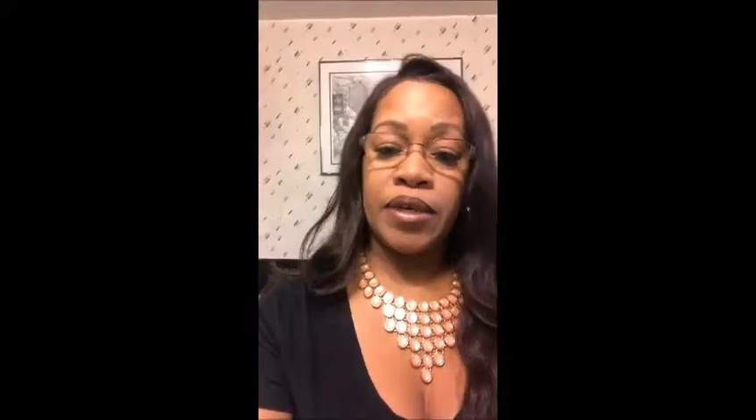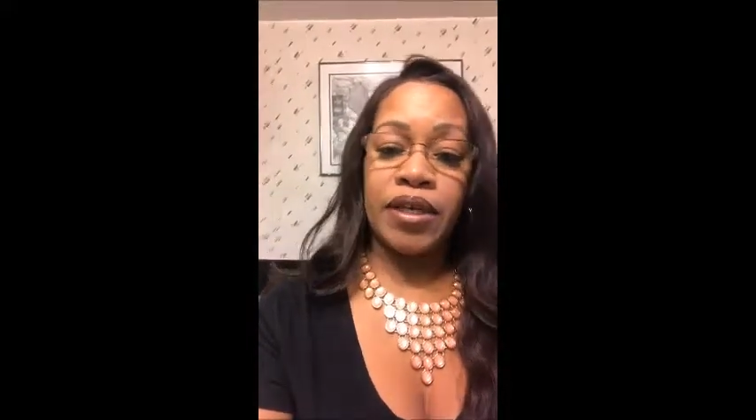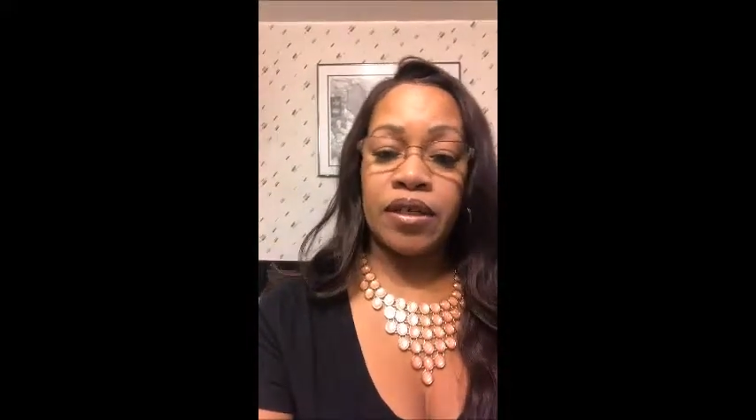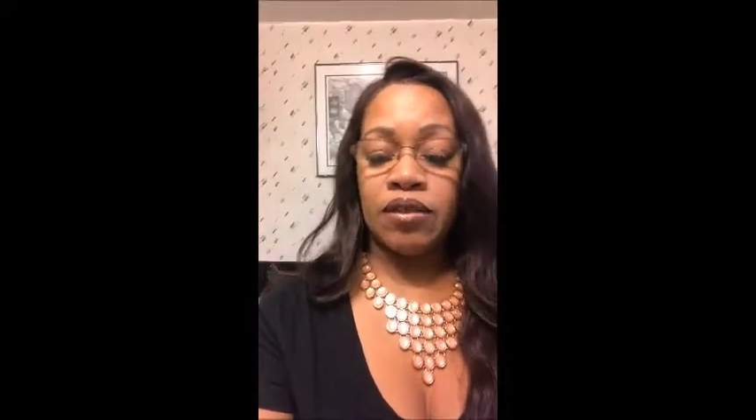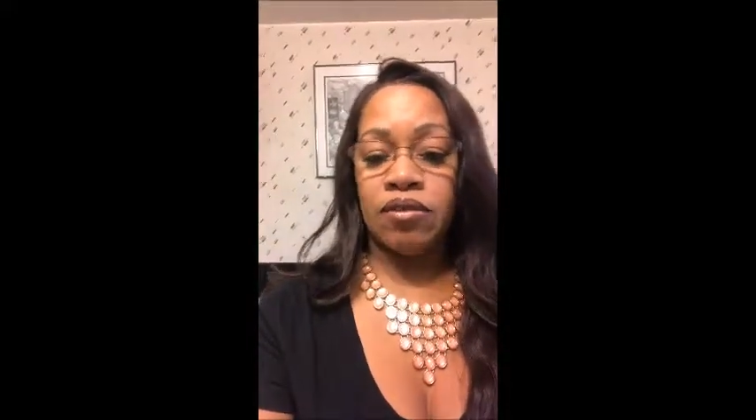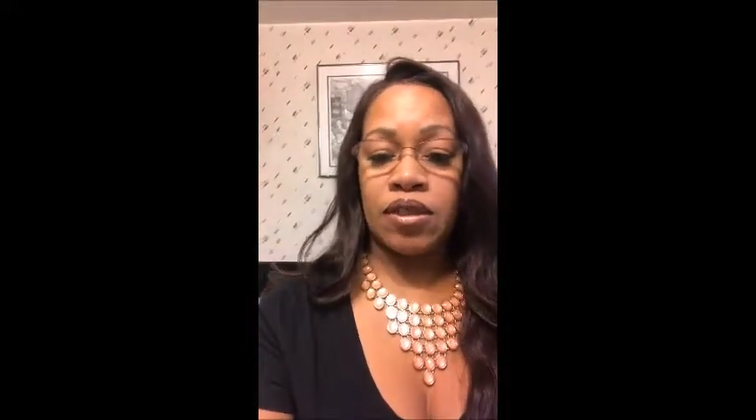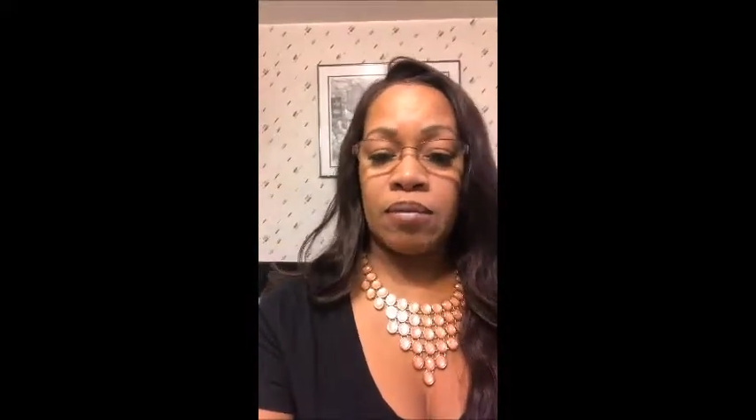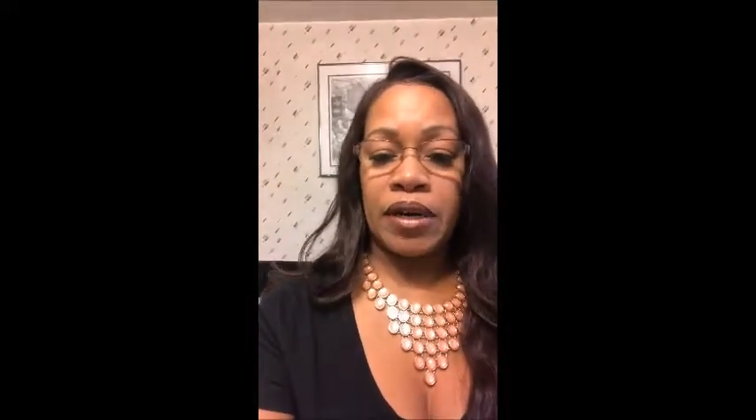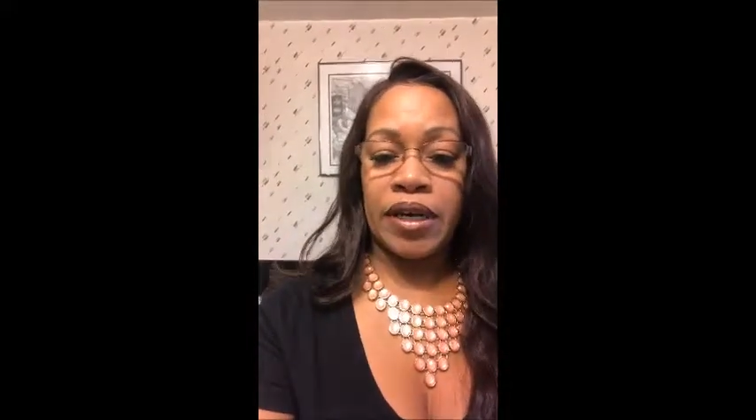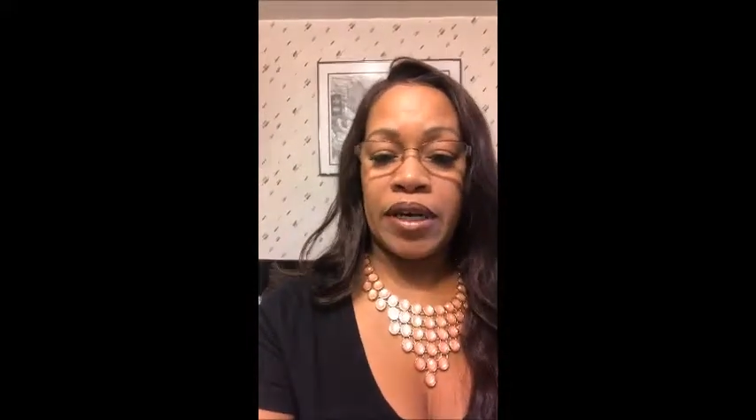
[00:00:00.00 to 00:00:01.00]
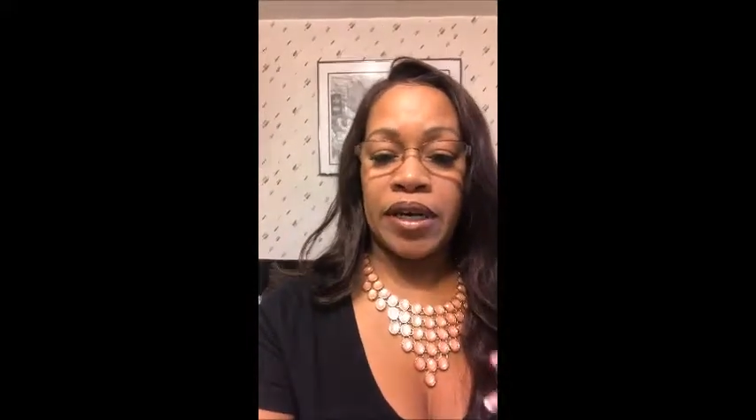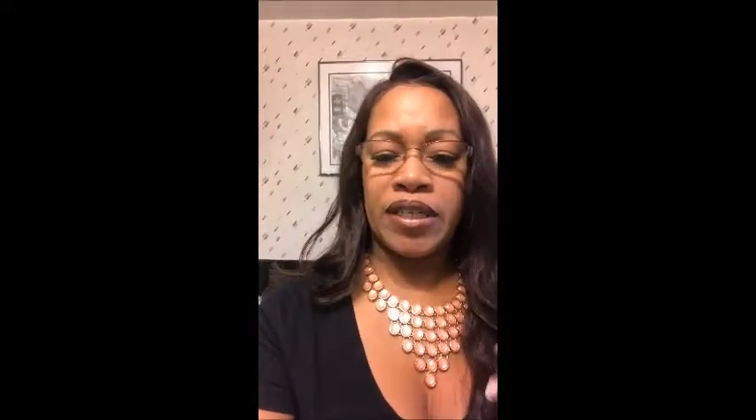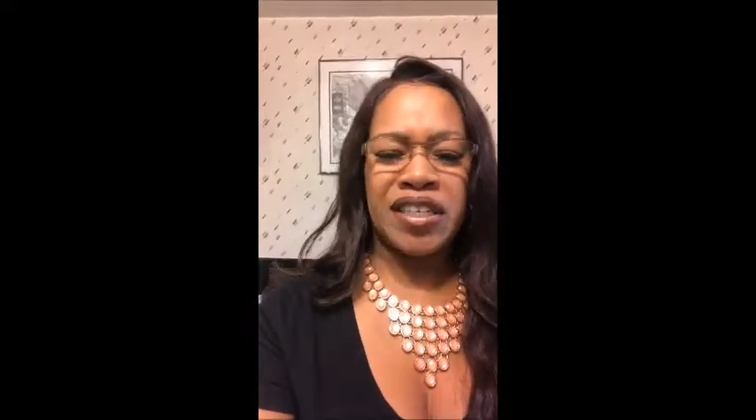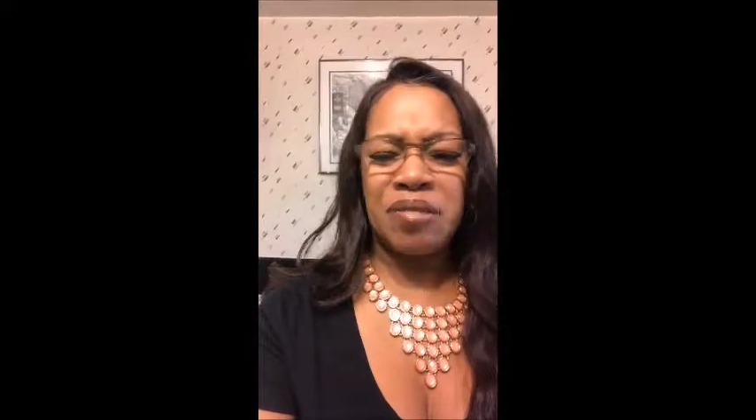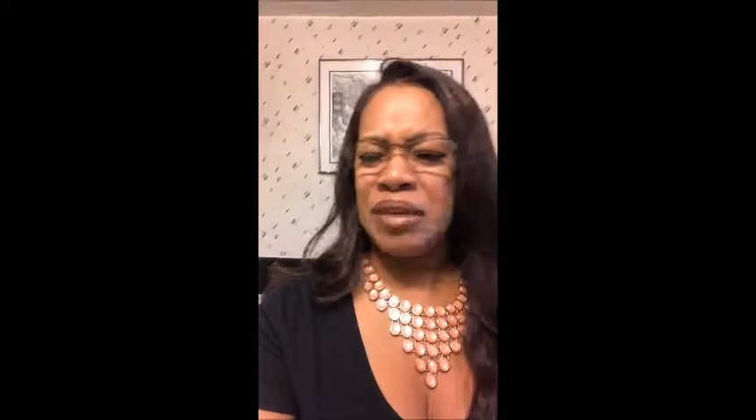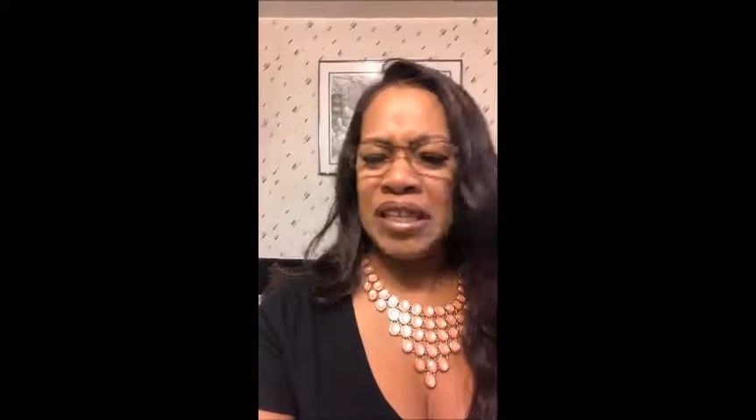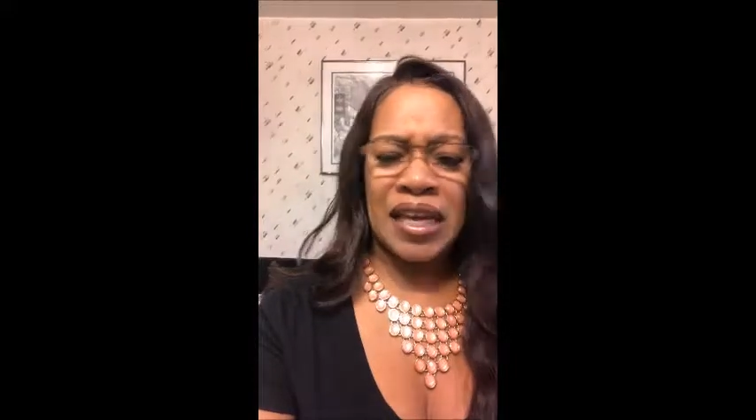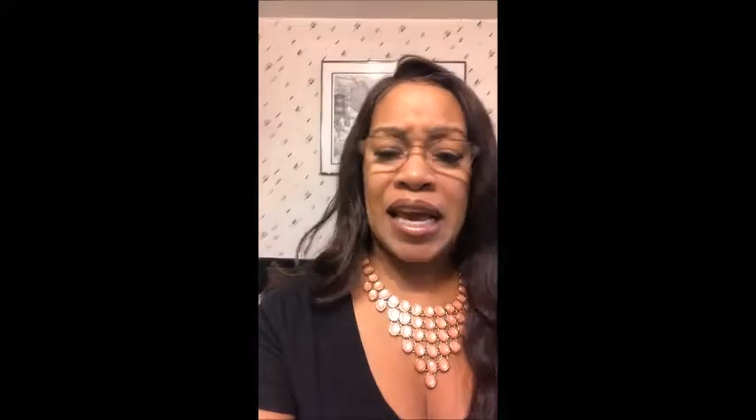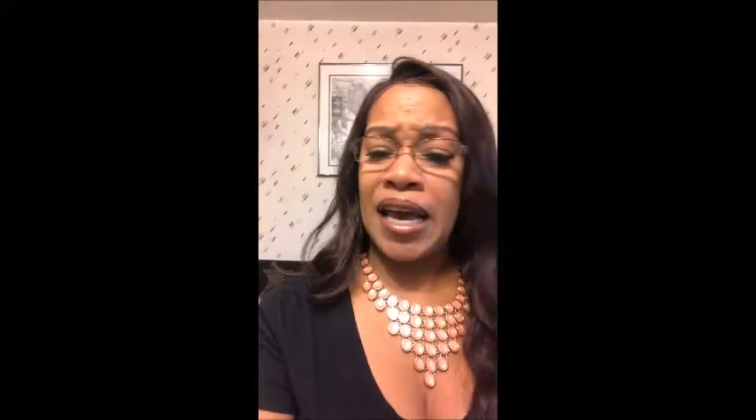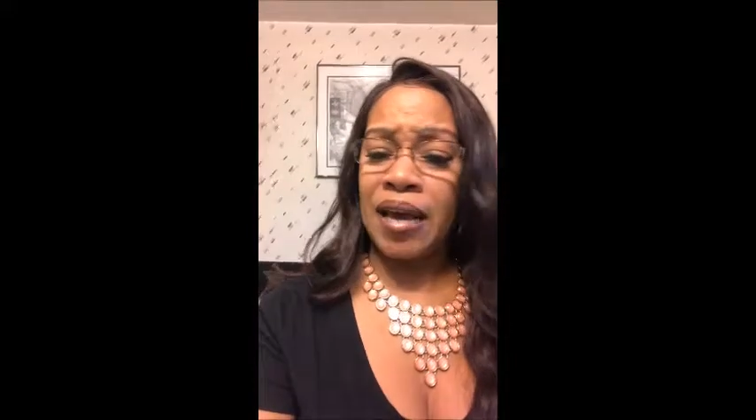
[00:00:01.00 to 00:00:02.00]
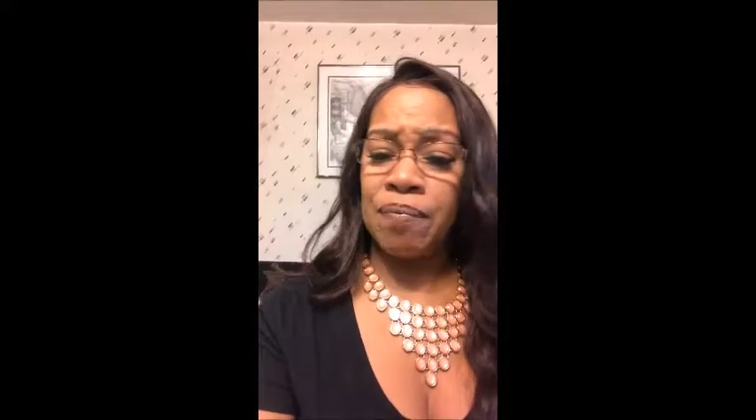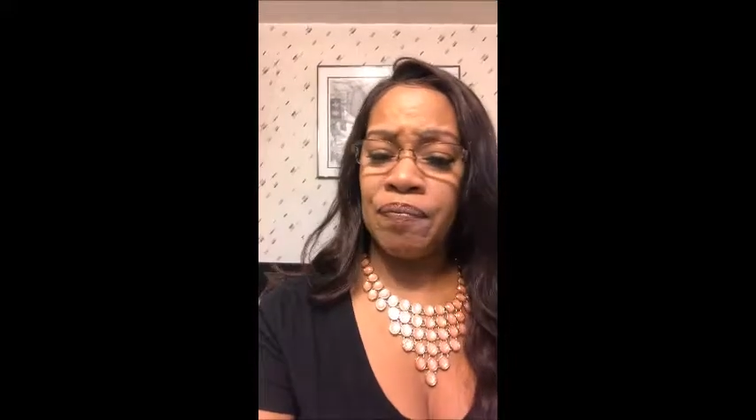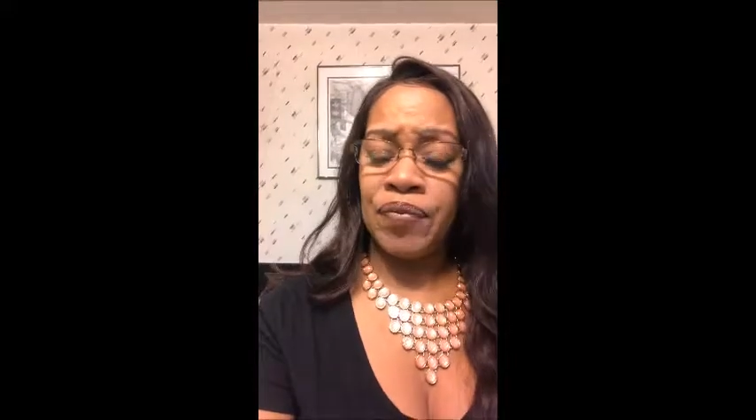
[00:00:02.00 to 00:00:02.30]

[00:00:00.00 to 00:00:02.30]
big and loose on my head. Could have been the cap.